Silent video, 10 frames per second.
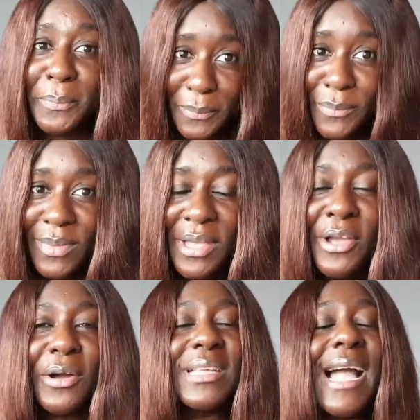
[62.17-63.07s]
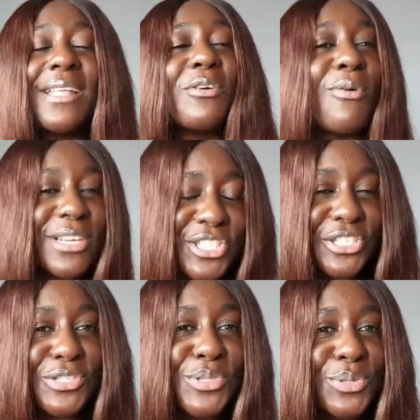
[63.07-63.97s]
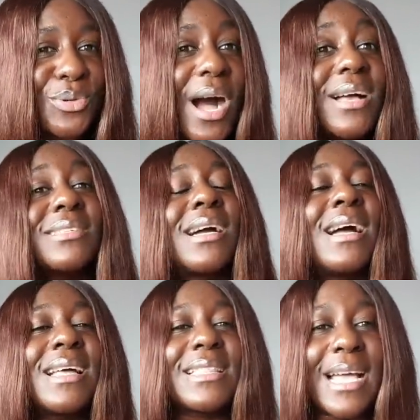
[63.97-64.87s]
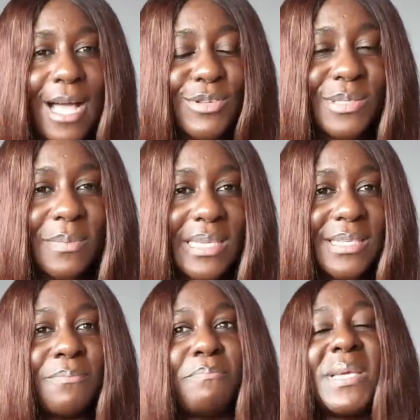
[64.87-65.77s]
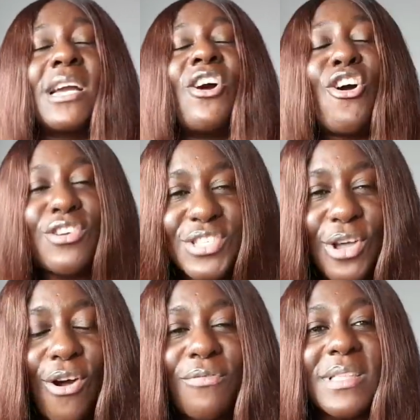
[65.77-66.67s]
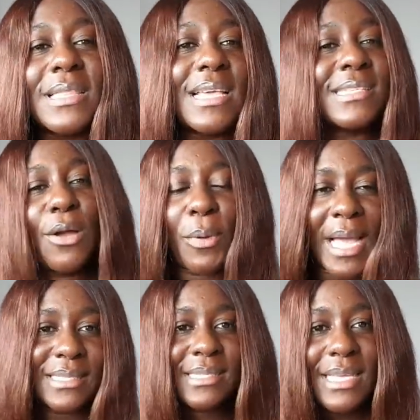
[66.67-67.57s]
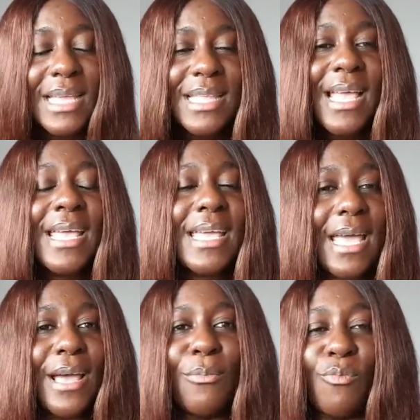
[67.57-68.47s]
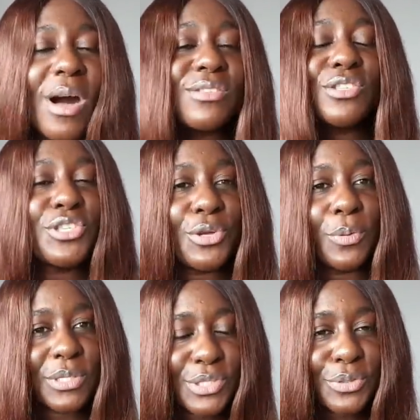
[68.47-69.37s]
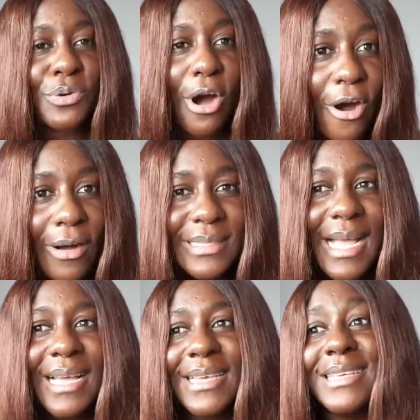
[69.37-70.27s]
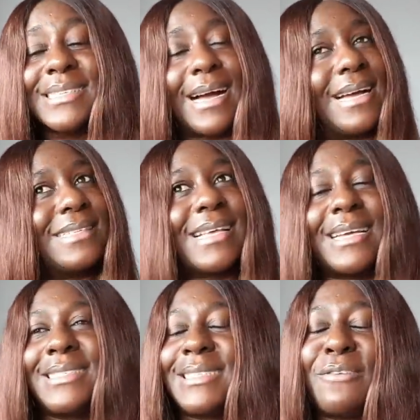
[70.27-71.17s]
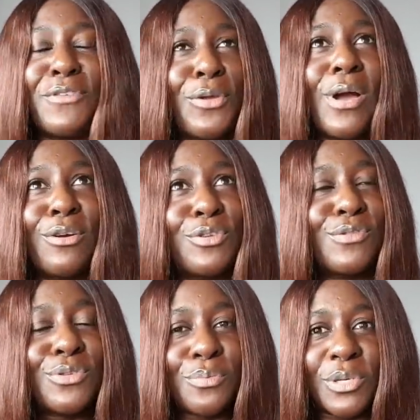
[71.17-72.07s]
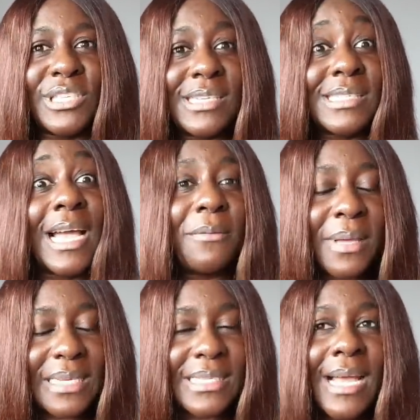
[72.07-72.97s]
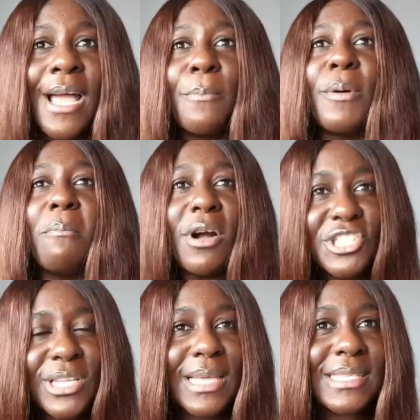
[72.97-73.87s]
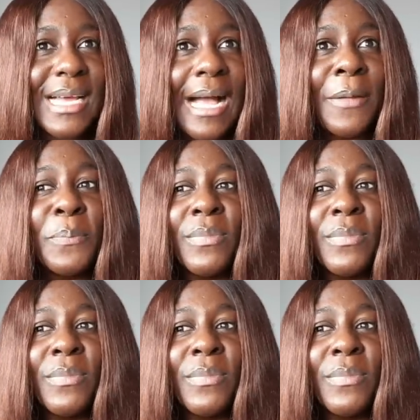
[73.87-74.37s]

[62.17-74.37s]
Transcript: mm -hmm, on the kind of questions to ask the housemates because of the things that we had seen um, whilst the show was still on. And yes, guys, I did that video out of so much excitement. But much later,